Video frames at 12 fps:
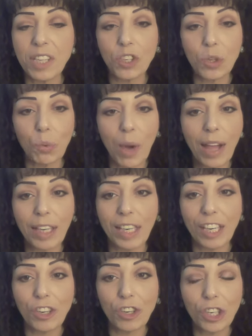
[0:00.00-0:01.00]

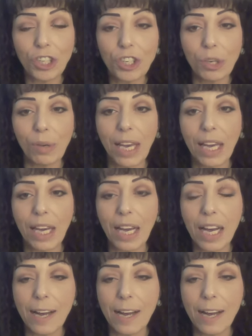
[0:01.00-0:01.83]
sensuality, nurturing,